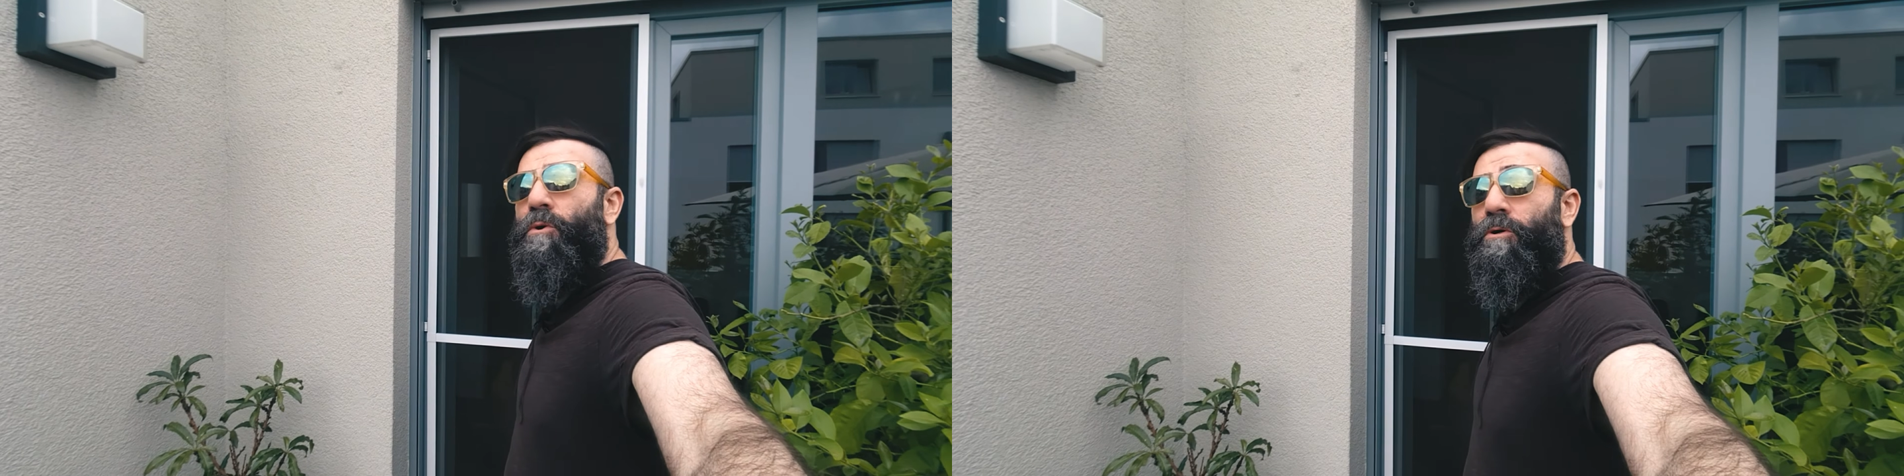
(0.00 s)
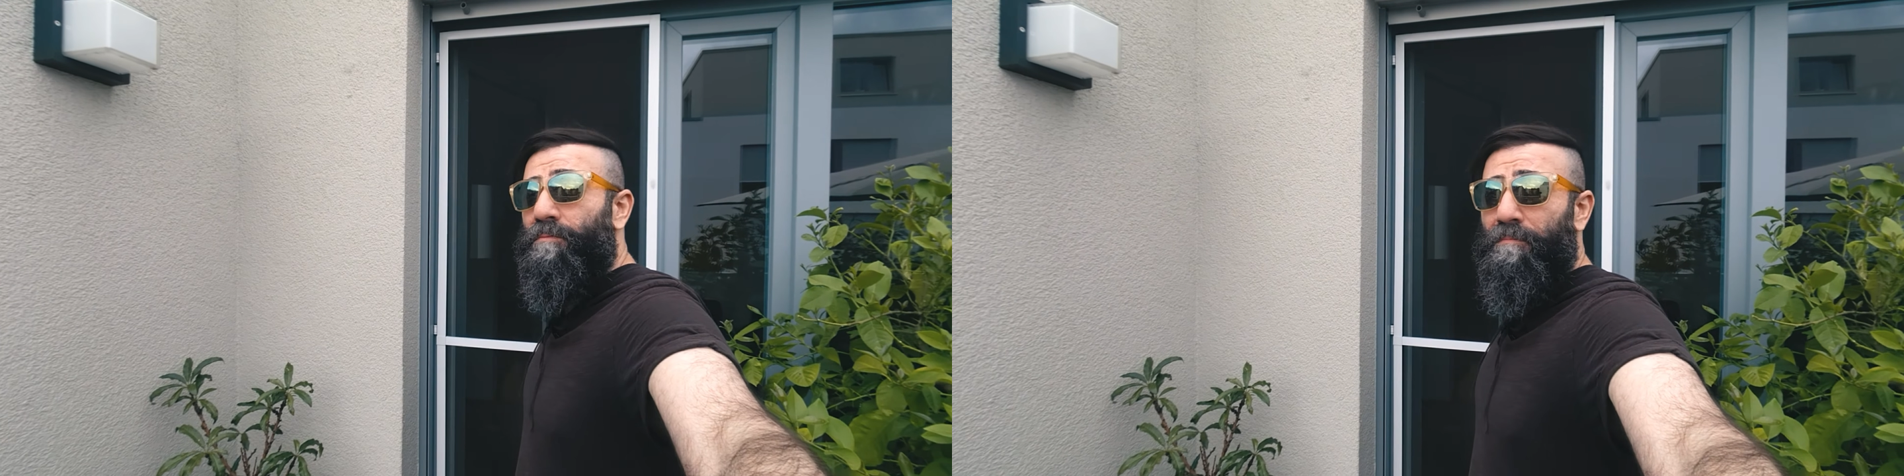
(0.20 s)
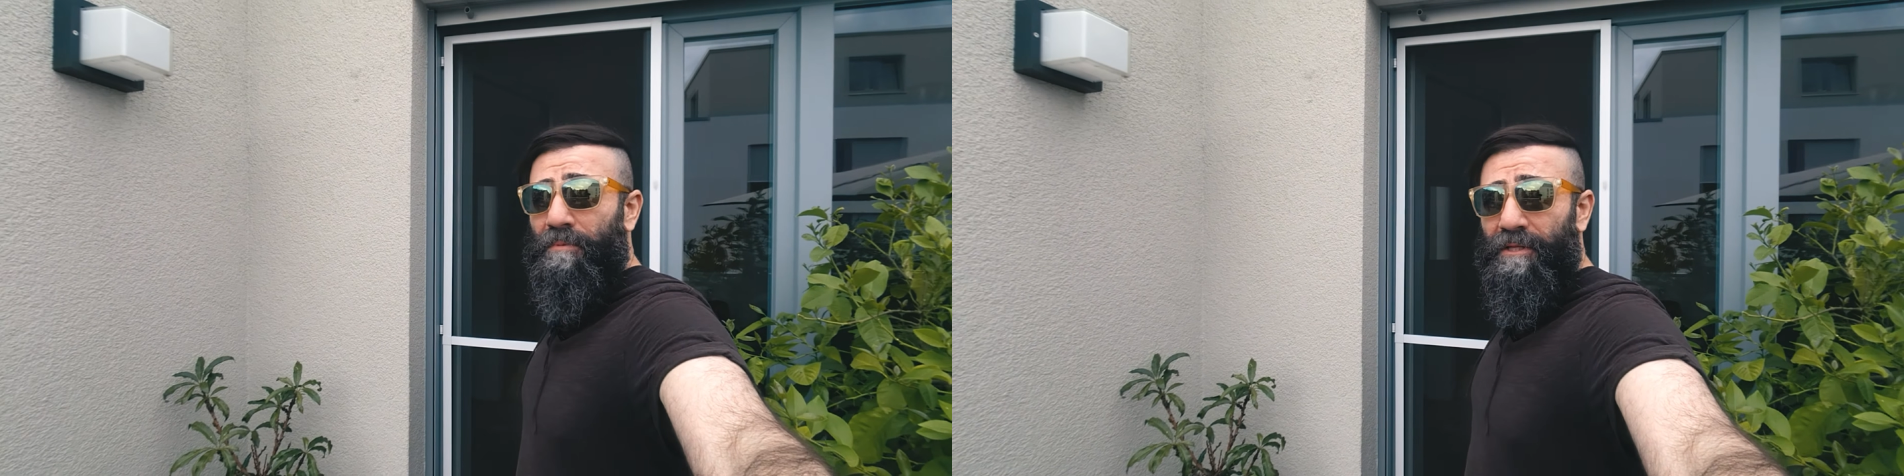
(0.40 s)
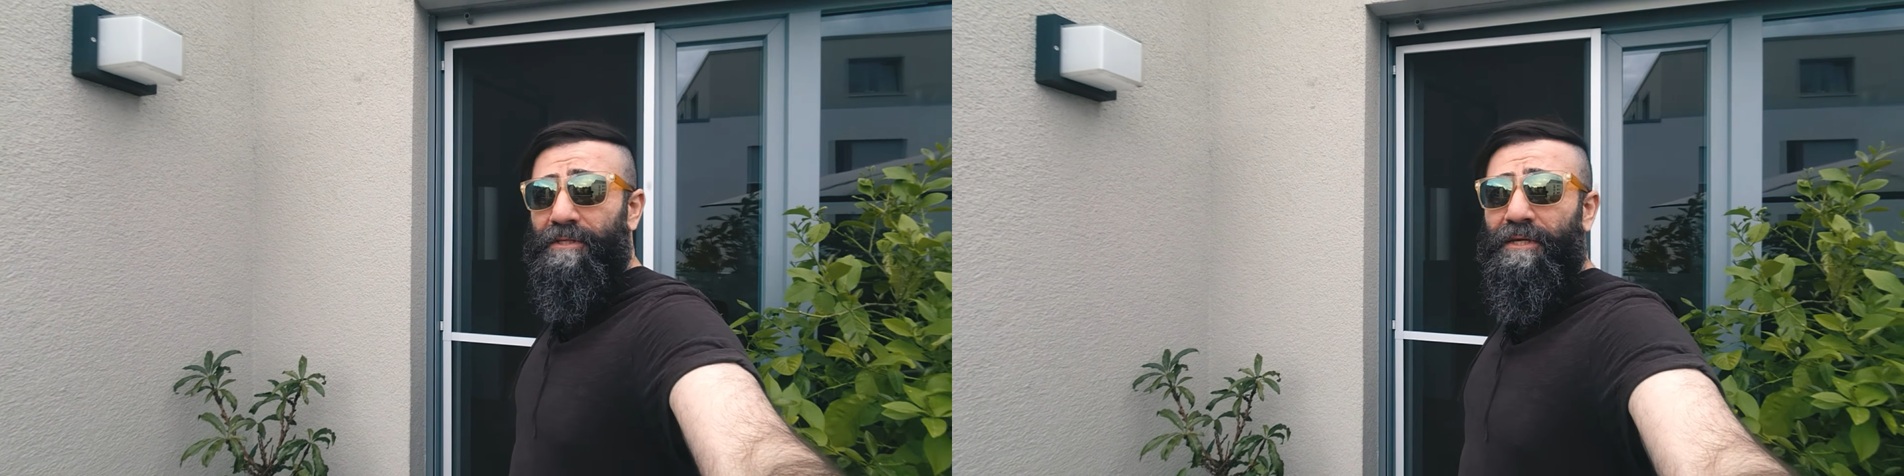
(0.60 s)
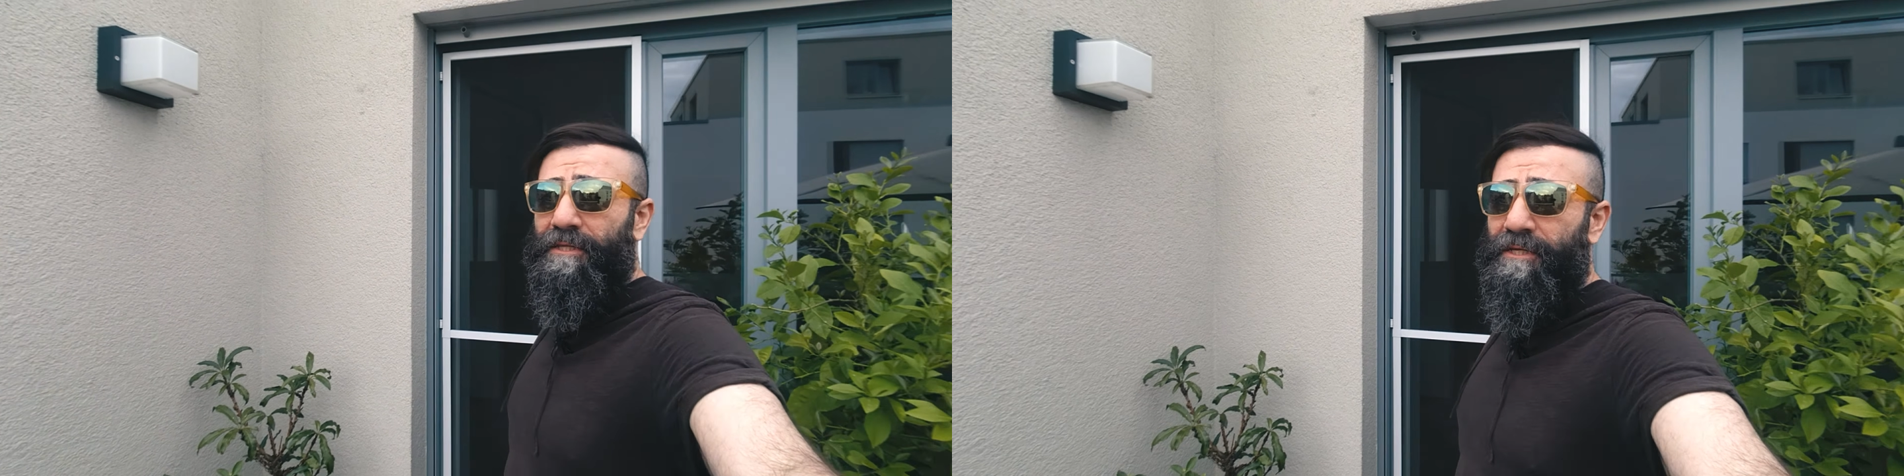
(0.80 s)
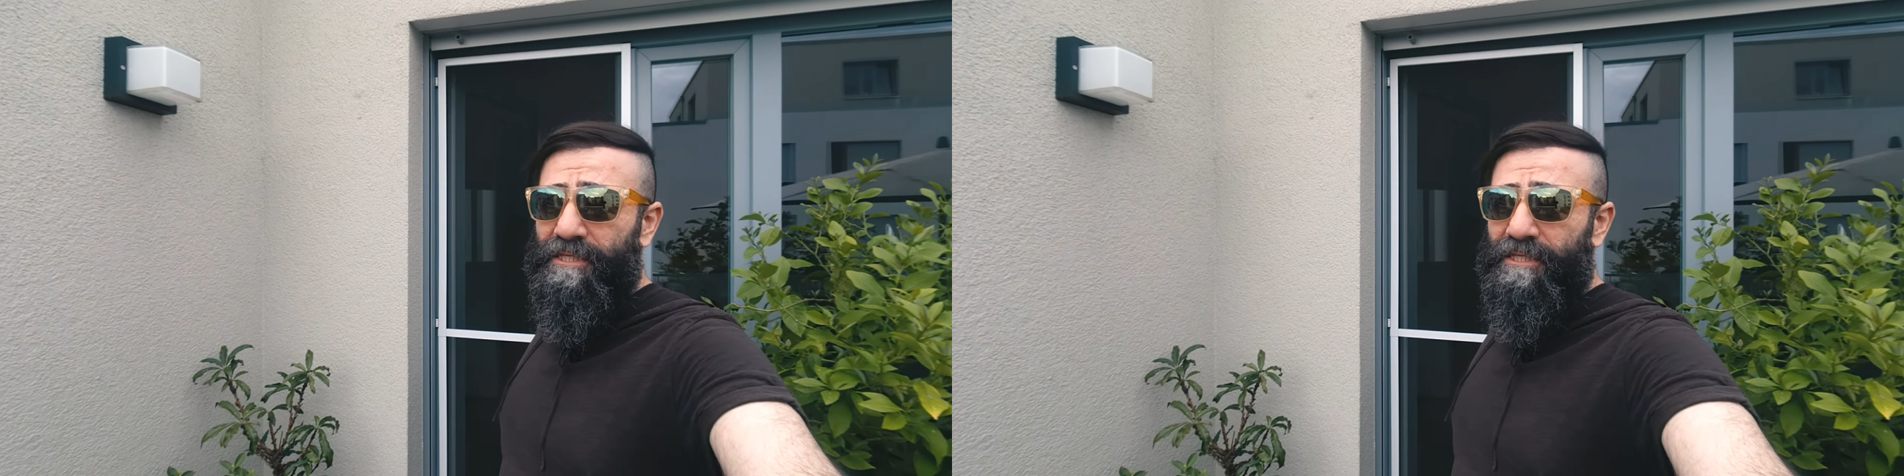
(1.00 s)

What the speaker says: won't be building an